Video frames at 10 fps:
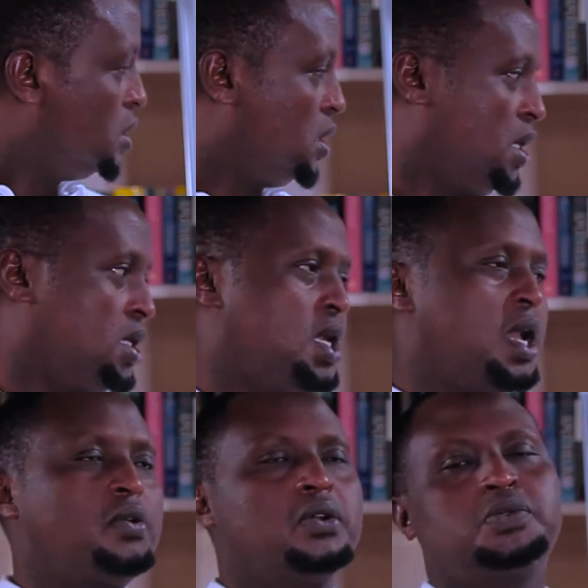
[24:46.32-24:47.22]

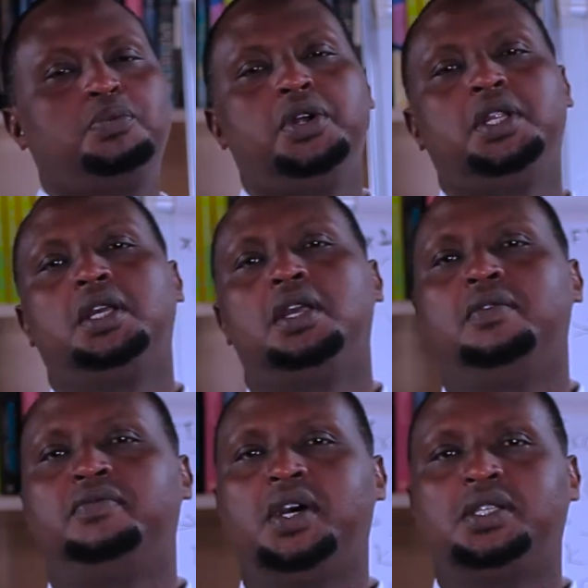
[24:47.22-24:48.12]
their corresponding
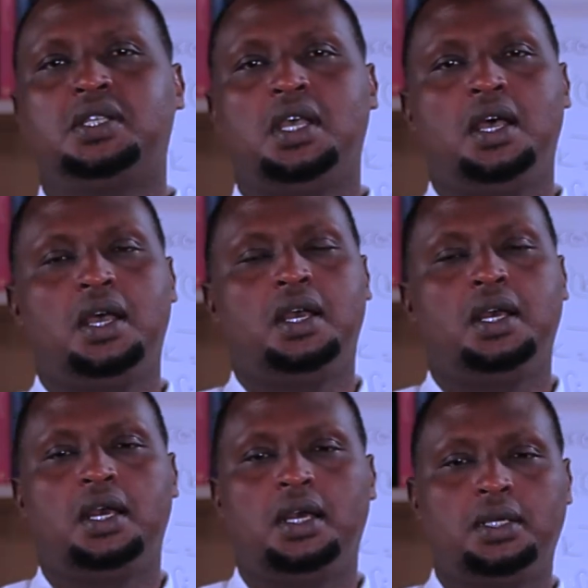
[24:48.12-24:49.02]
inverse
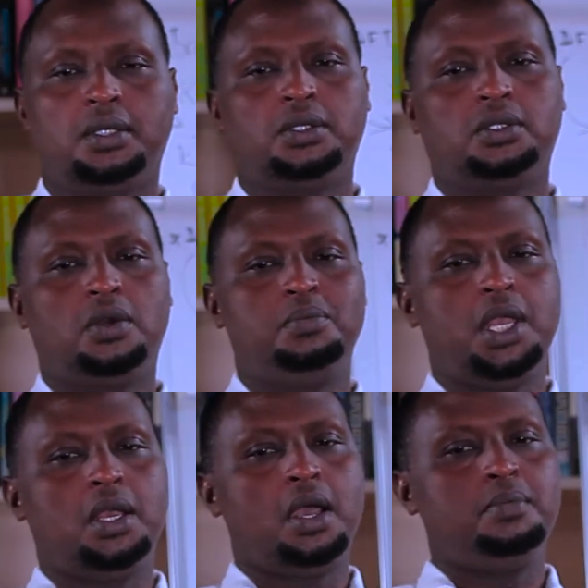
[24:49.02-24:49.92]

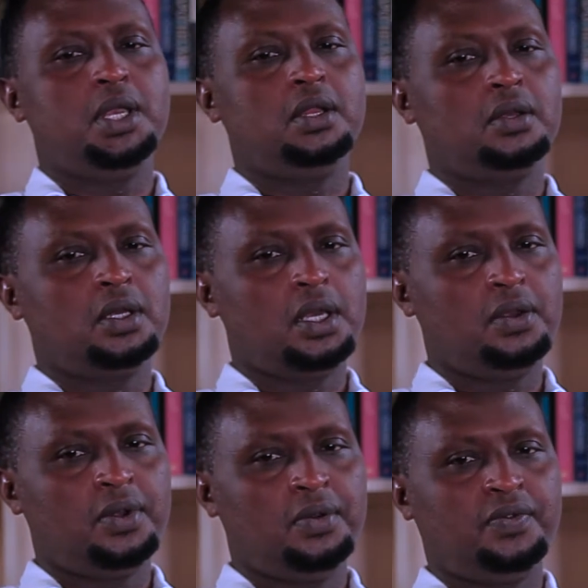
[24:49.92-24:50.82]
domain. I mean
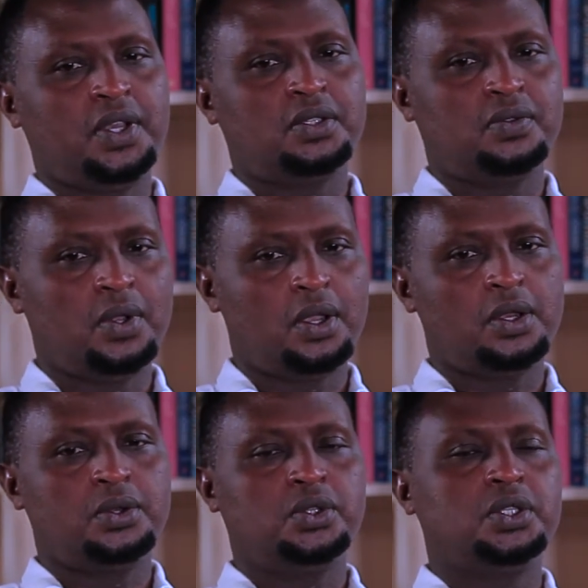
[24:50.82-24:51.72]
inverse
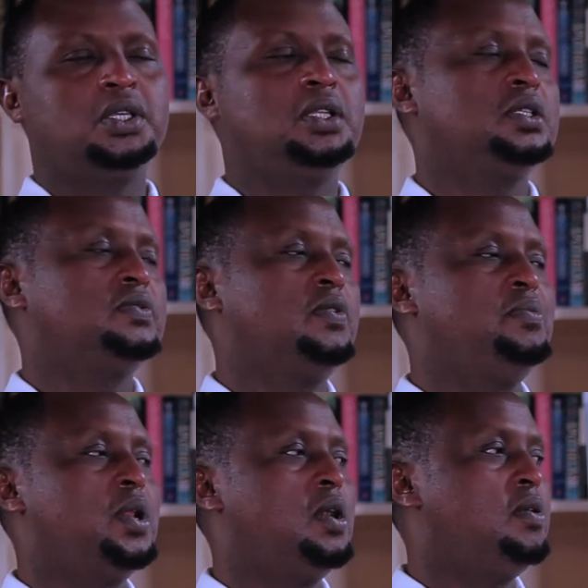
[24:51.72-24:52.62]
using this
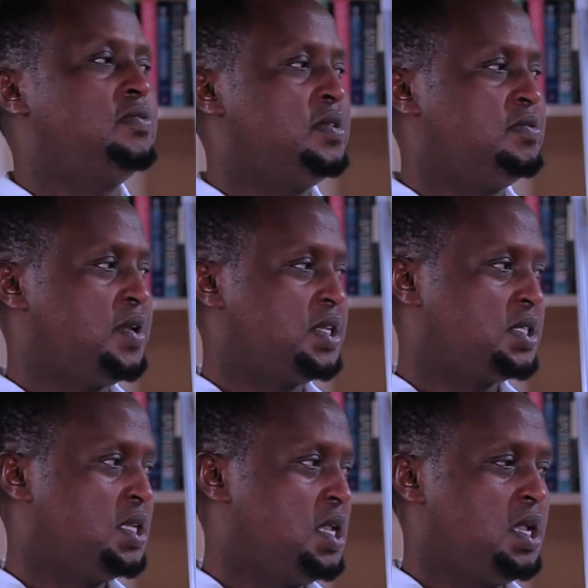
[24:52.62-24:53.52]
formula of inverse
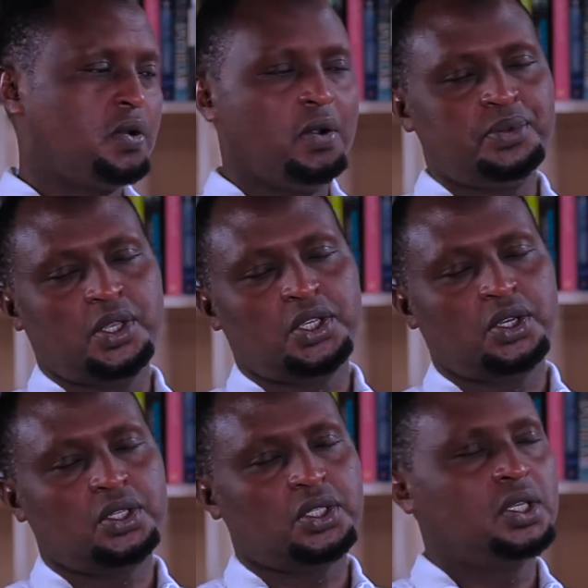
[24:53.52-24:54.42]

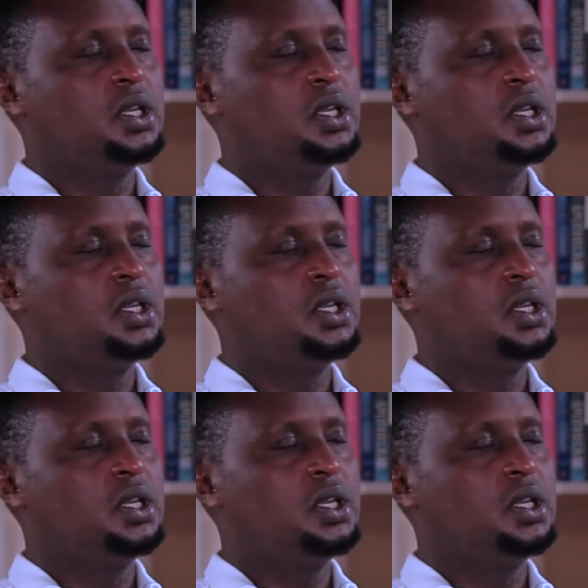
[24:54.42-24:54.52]
computations.